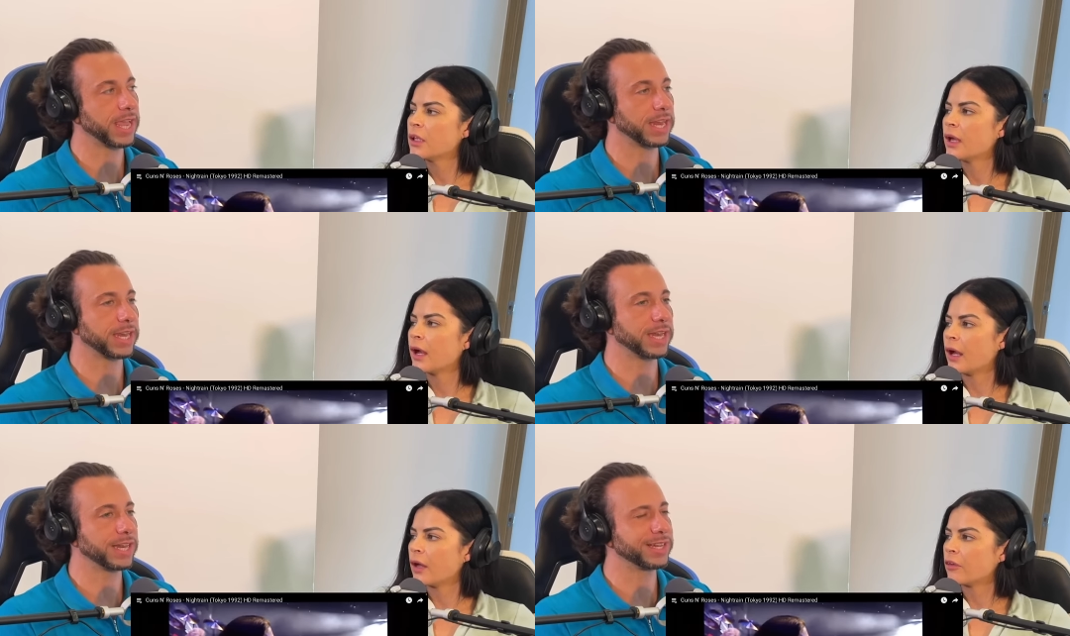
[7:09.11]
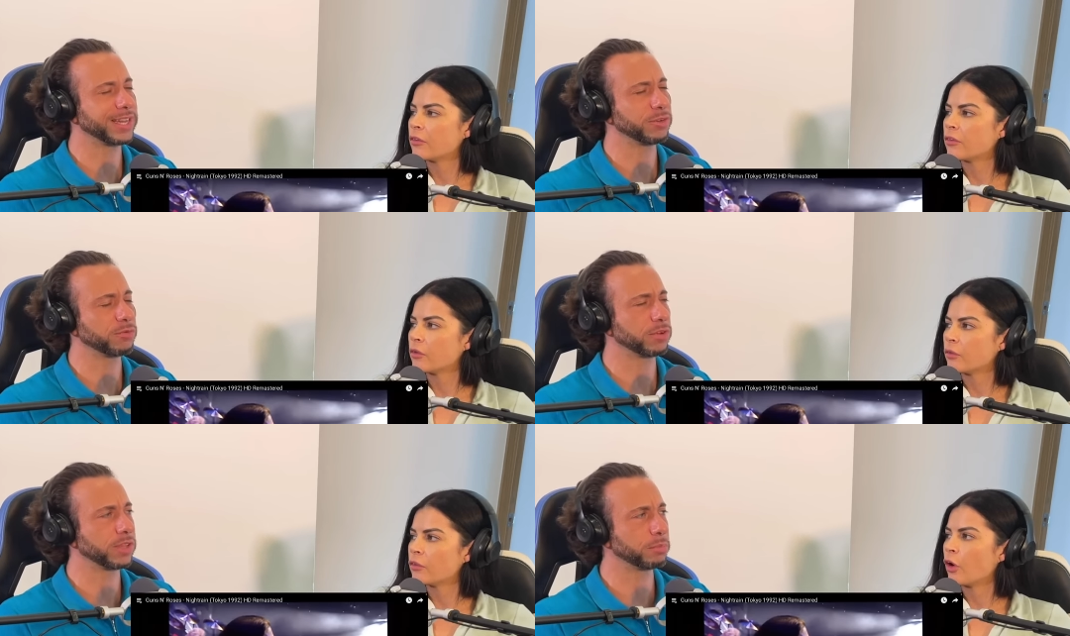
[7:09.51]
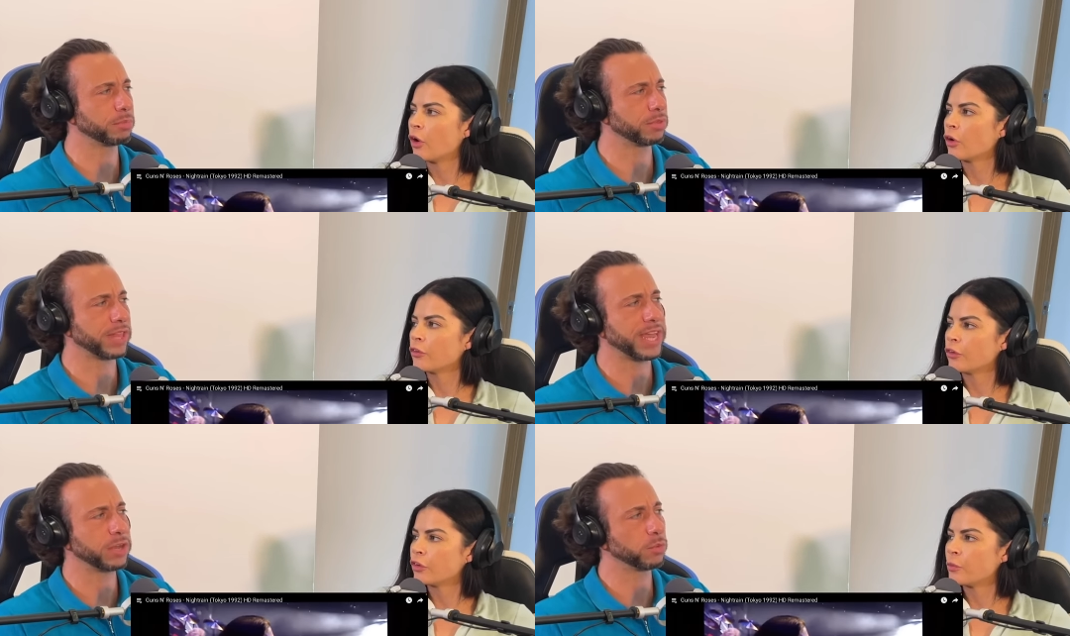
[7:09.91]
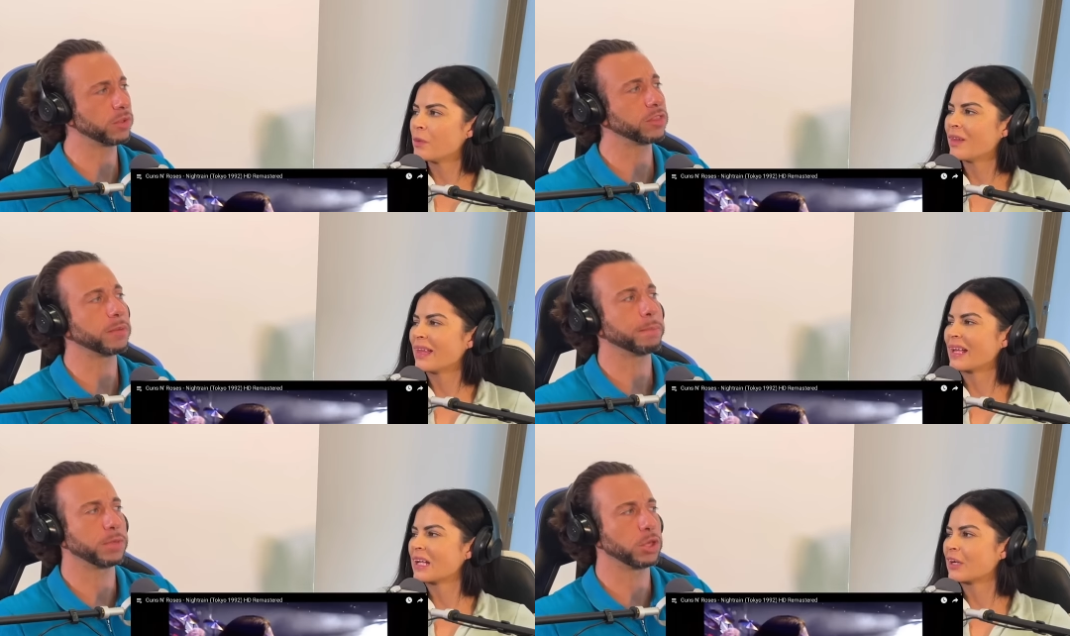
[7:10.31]
Speaker 1: Yeah, it didn't so really blend
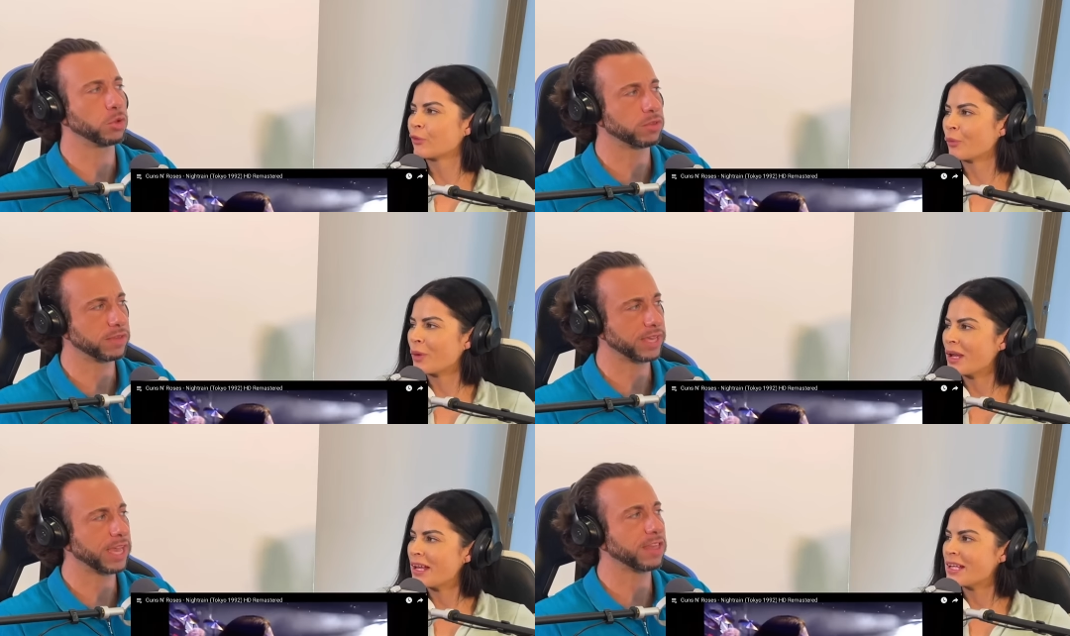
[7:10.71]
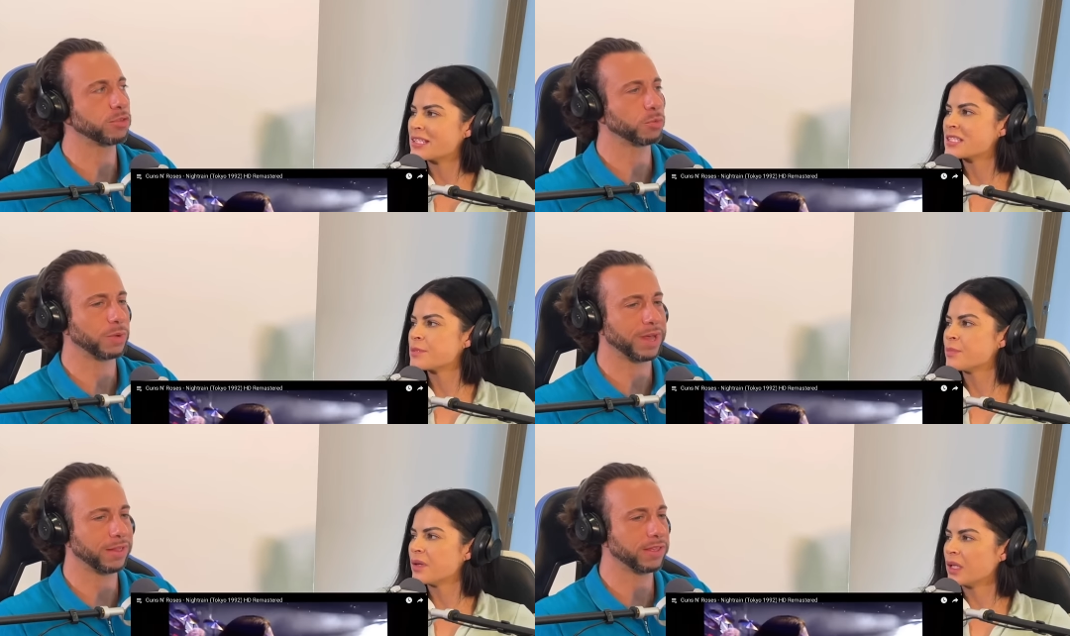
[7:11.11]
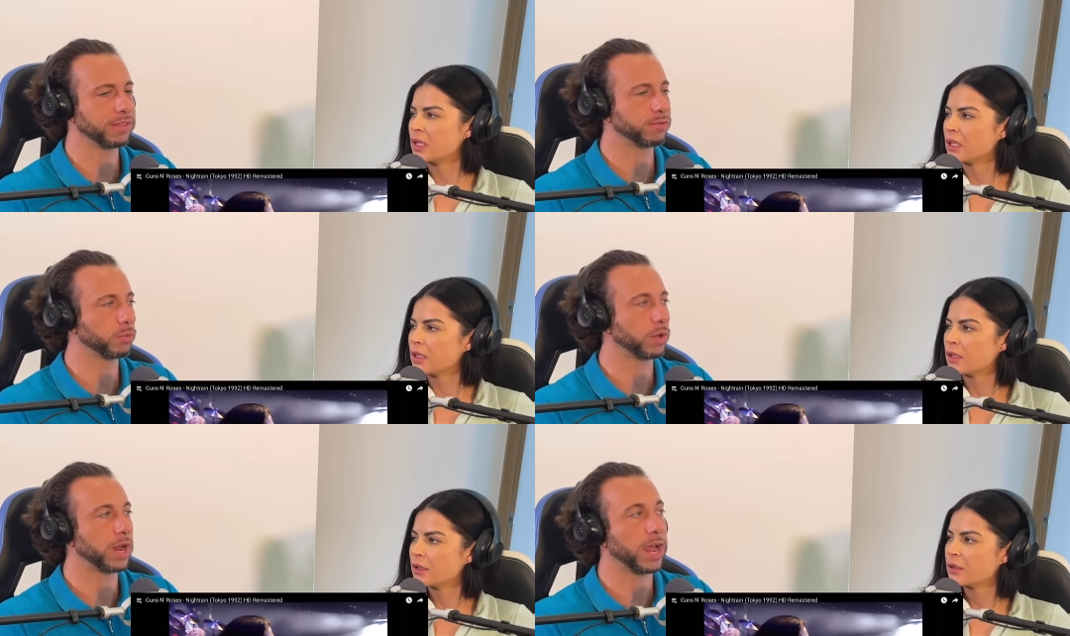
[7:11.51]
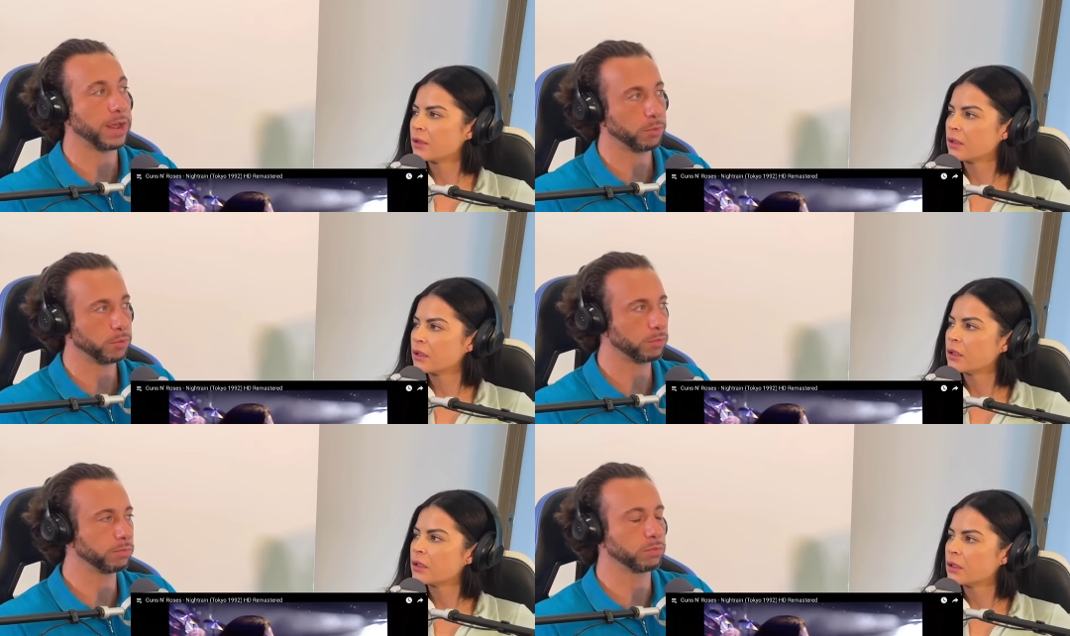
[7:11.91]
with like the music as well and... as what
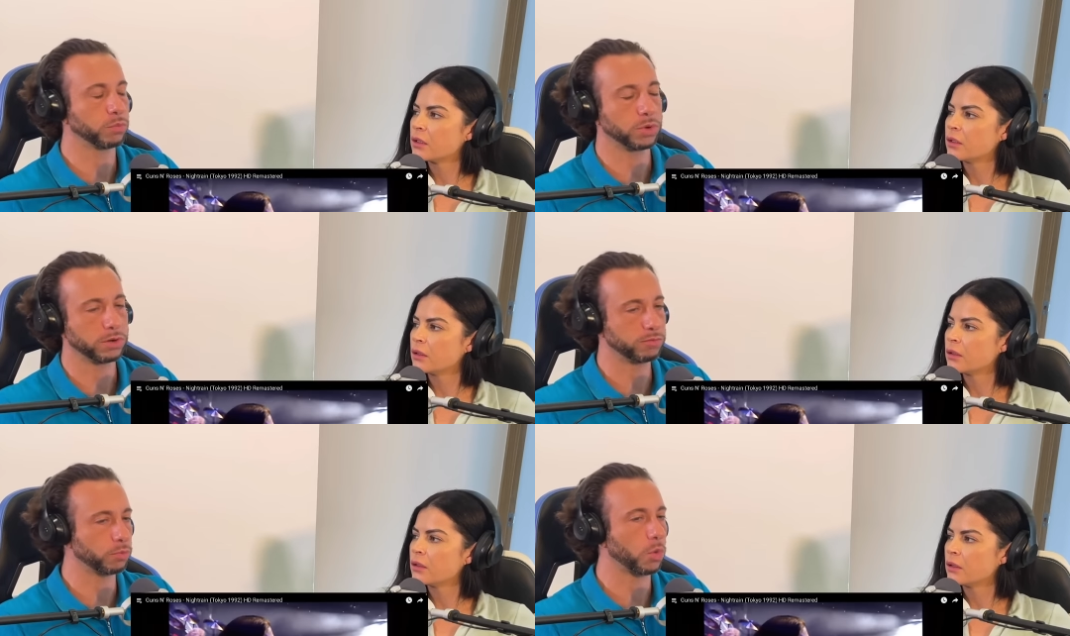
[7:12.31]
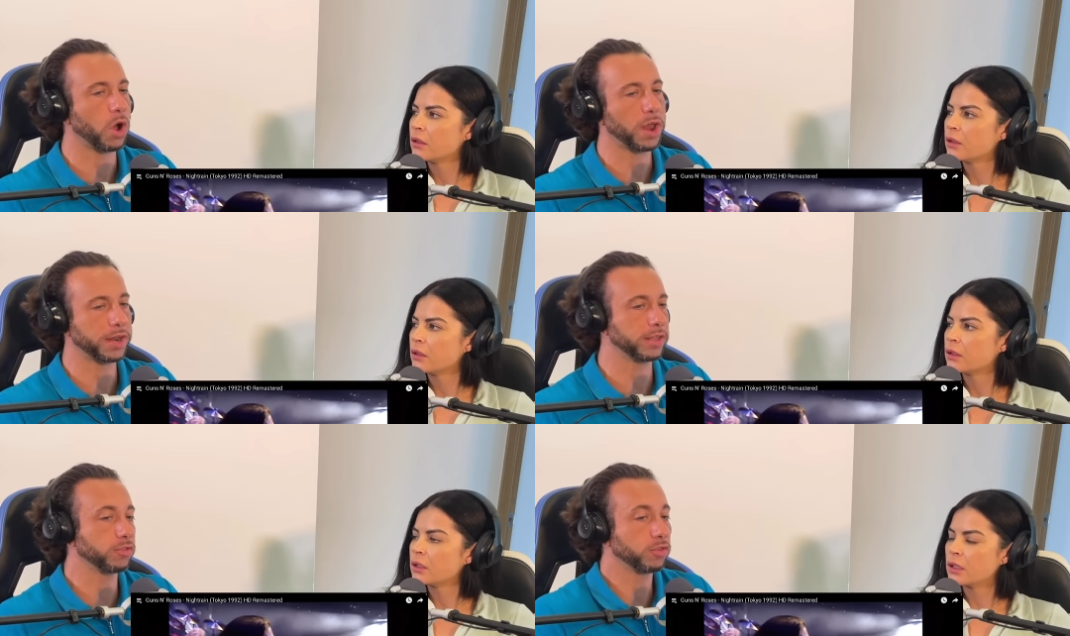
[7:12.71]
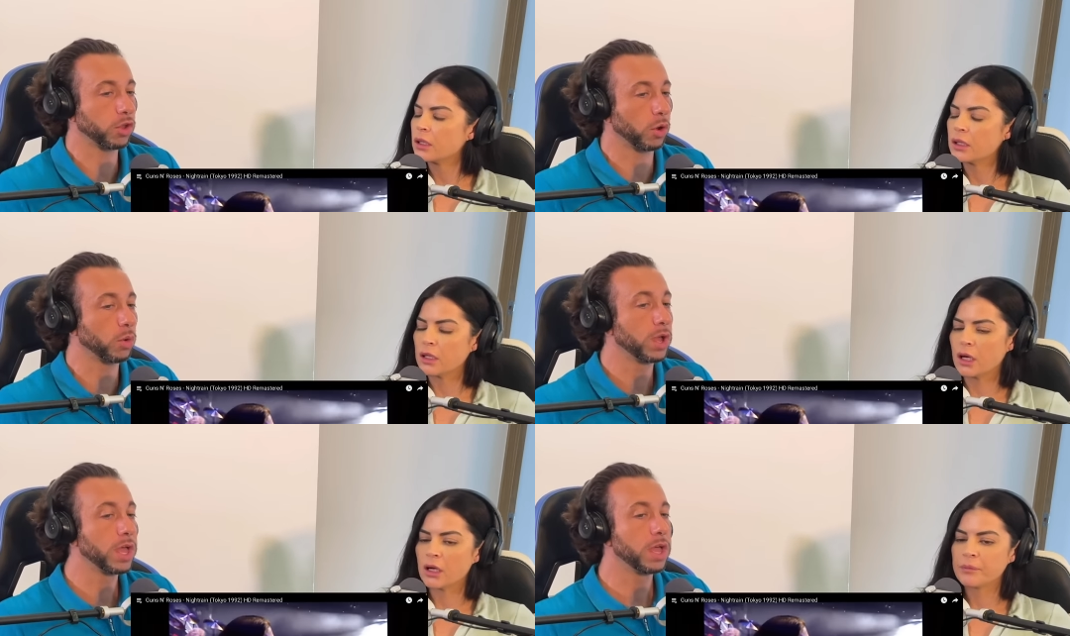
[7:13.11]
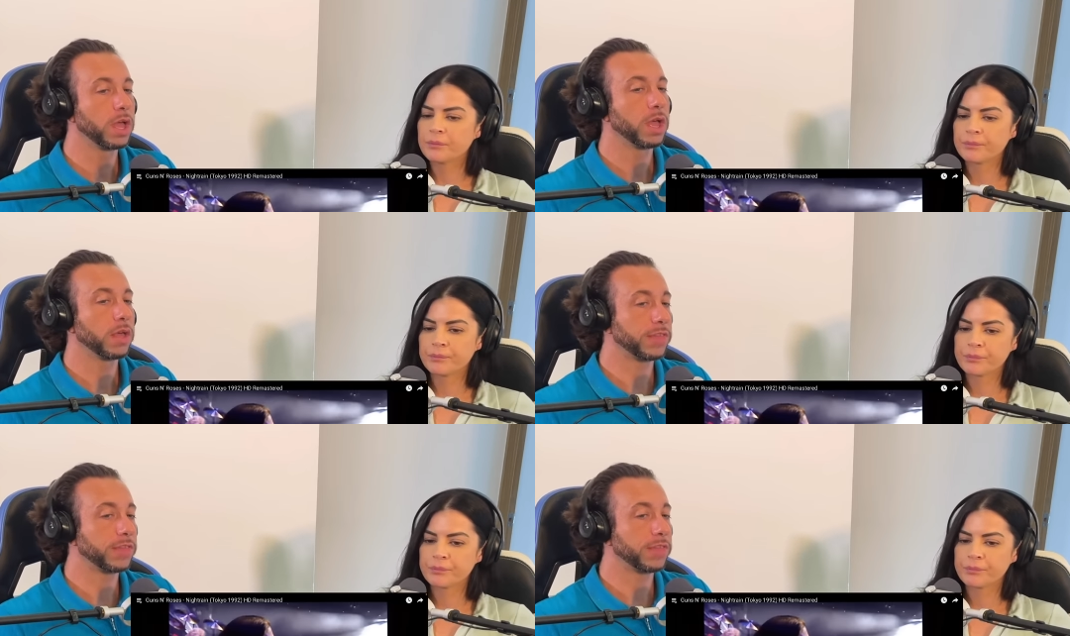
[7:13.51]
I would have wanted. So yeah.